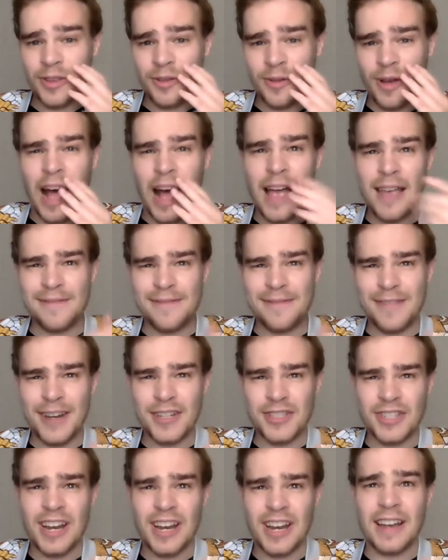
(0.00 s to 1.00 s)
I
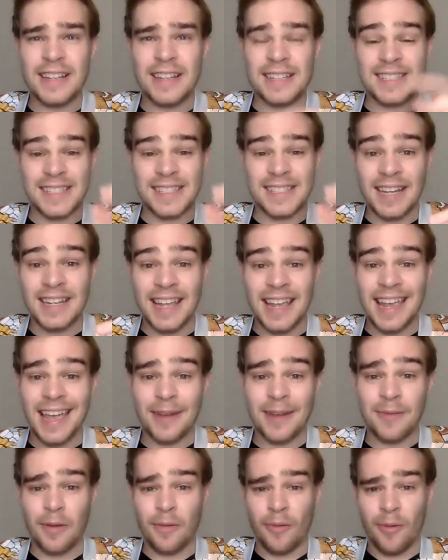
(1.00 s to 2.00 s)
finished it on a Sunday,
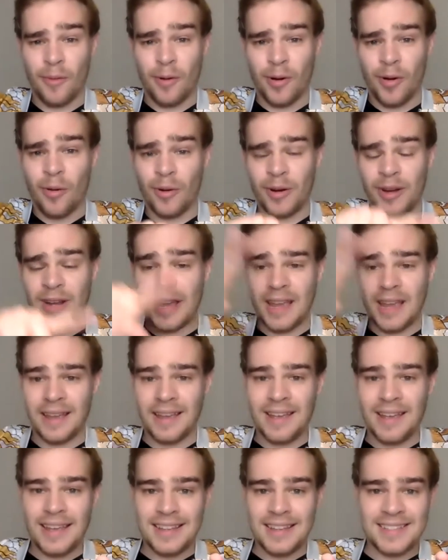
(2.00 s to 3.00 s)
and we were recording
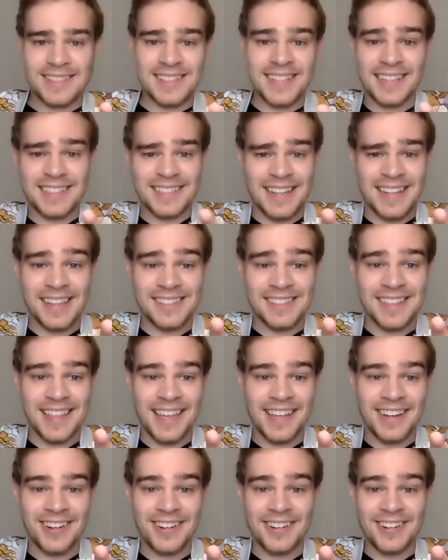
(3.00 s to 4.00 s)
6 days
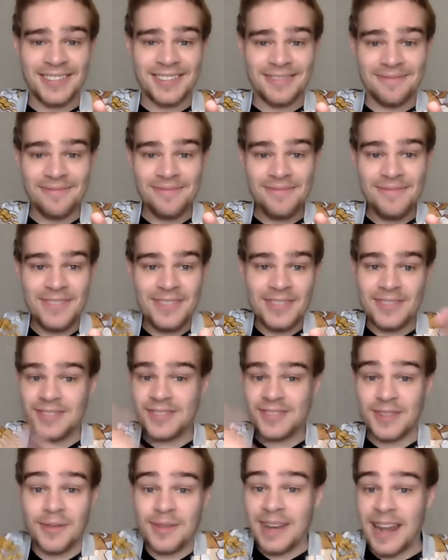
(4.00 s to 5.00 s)
later.
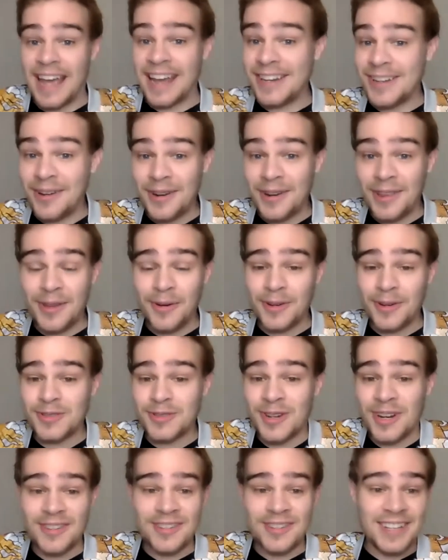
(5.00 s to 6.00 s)
So it had to go to the
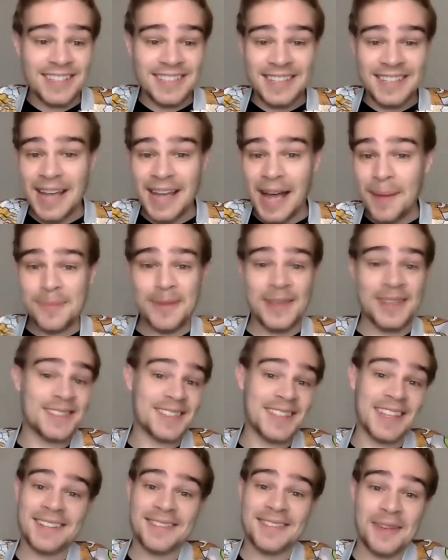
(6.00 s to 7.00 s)
orchestrator to get to the copyist.
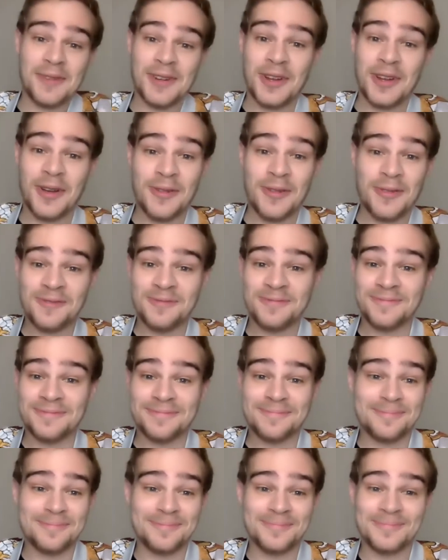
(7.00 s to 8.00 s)
Like there were no
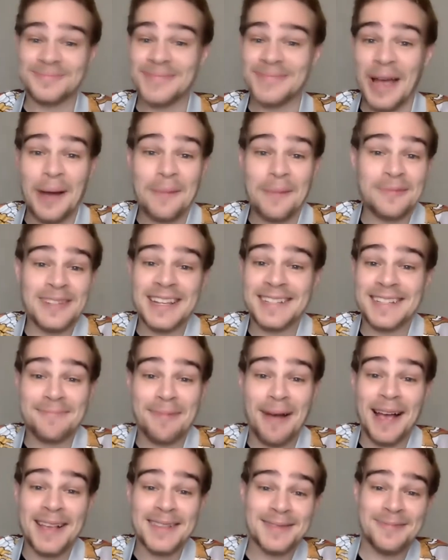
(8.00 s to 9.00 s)
updates
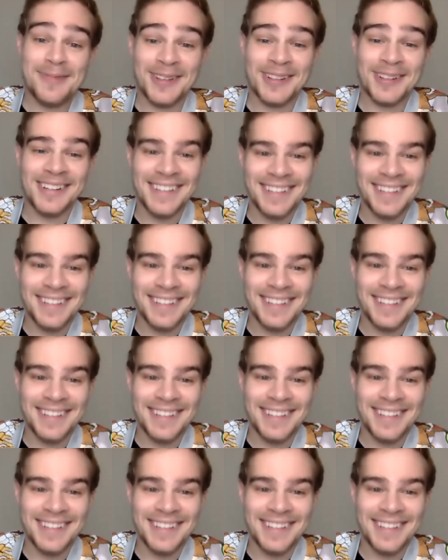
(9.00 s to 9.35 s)
possible.